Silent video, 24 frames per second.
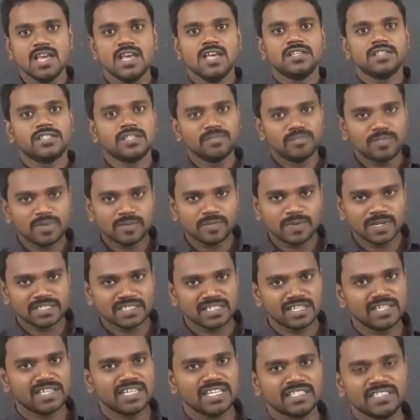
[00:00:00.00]
Simple
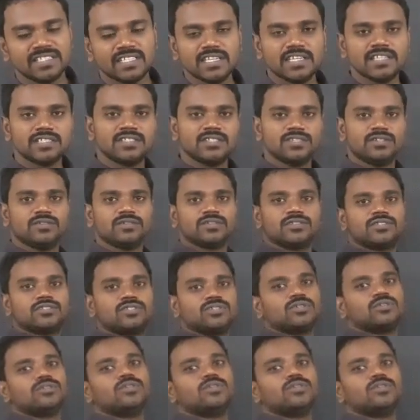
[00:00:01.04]
present tense is used to